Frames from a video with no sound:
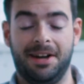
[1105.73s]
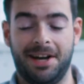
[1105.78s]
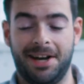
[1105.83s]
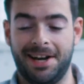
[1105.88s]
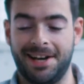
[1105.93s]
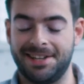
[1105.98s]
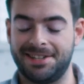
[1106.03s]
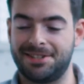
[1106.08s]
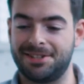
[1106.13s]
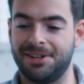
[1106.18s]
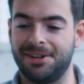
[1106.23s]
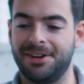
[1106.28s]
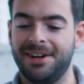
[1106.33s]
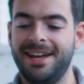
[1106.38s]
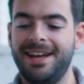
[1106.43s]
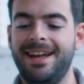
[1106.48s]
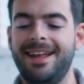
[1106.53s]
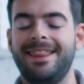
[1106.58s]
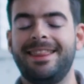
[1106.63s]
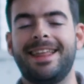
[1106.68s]
Uh, so
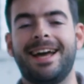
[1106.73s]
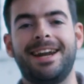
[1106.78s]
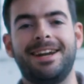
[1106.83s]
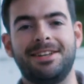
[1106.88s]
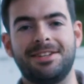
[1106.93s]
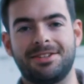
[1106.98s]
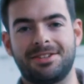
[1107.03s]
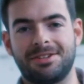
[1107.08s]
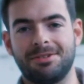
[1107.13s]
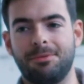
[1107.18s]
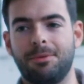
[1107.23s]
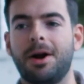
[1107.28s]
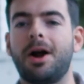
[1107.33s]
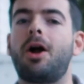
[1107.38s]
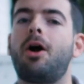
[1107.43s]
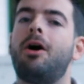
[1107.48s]
that is what